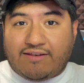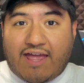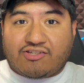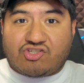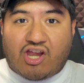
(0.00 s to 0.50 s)

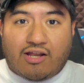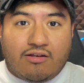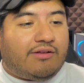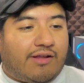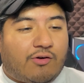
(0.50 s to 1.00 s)
next
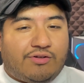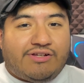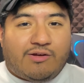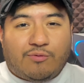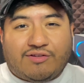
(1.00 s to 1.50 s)
gen. Not only
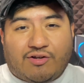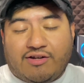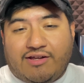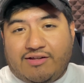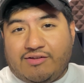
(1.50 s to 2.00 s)
can we
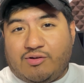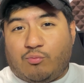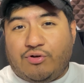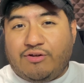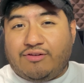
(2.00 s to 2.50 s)
start getting
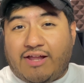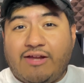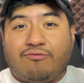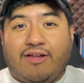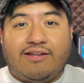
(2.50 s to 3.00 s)
some real
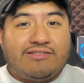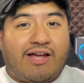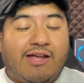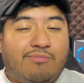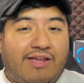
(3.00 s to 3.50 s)
lifelike
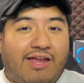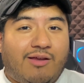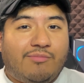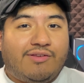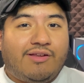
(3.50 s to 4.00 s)
type
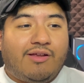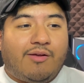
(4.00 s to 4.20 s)
games,